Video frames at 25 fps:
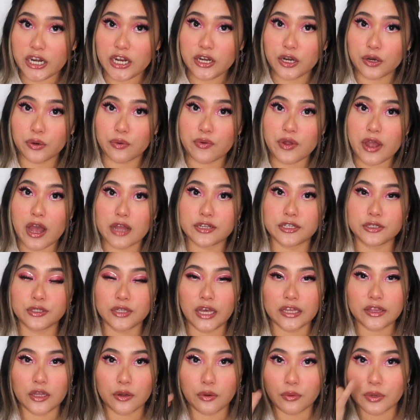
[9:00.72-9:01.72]
trend in Korea to do
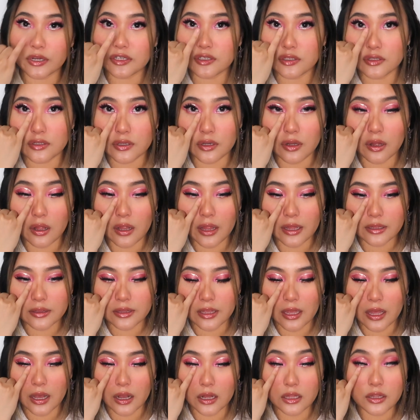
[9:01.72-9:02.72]
like the crystal, like
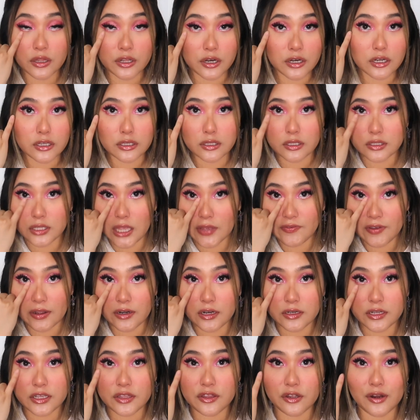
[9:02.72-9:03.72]
the glitter stuff
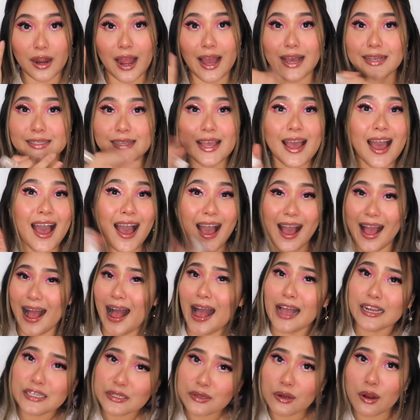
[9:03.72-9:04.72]
underneath your eyes.
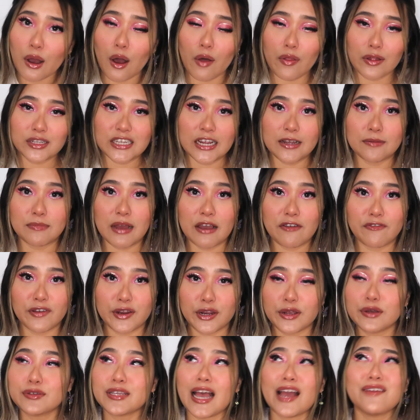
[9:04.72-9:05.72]
I do it all the time in my
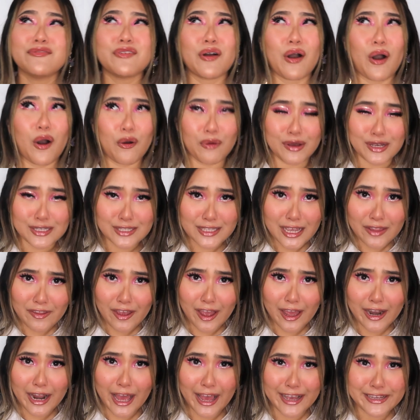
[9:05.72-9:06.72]
videos. I've always done
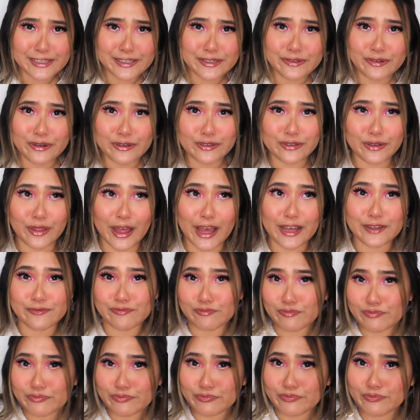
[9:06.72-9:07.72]
that in high school, so like,
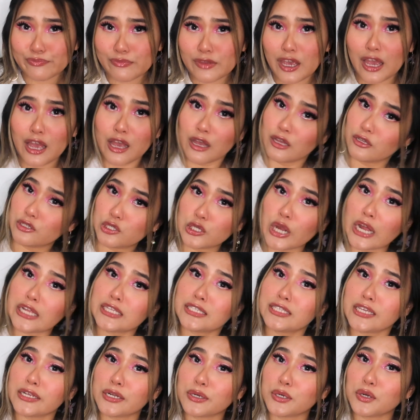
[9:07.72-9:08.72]

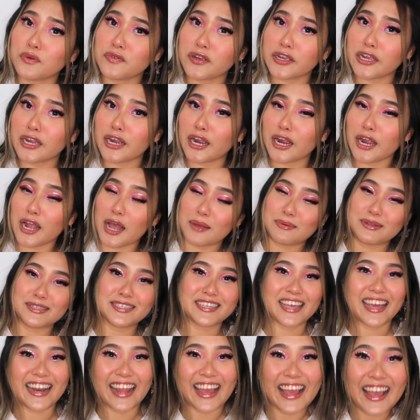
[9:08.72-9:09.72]
trendsetter over here. I'm
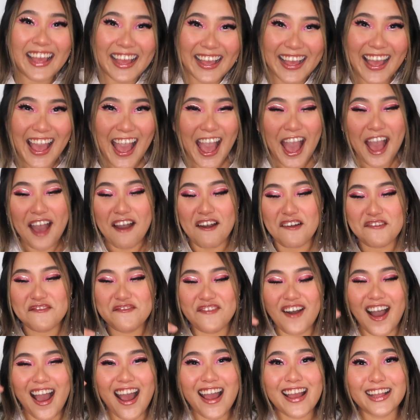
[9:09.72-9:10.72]
just kidding.
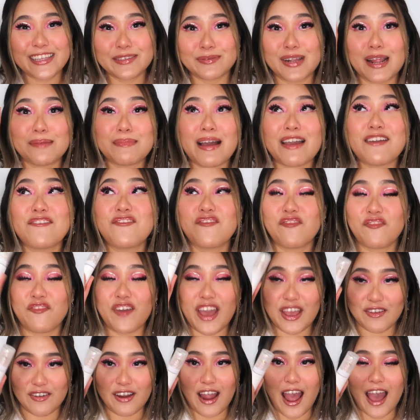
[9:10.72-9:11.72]
But it's one of my
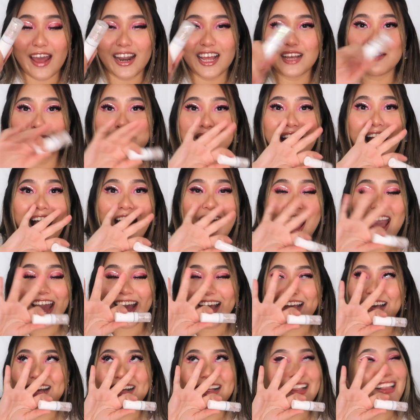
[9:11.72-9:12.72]
favorite items.
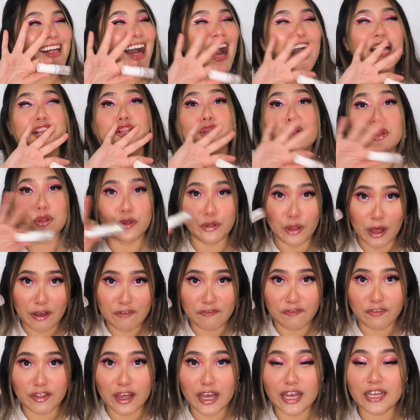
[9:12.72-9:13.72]
I
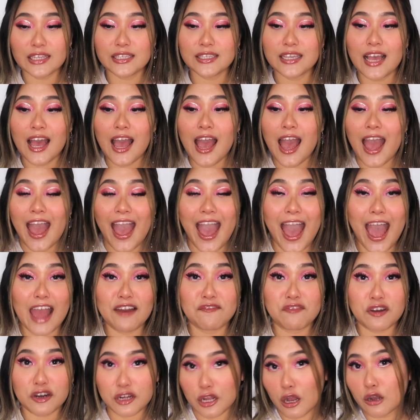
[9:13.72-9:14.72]
love this.
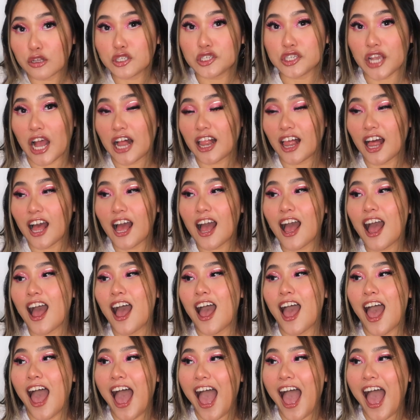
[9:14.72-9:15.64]
And for Coachella,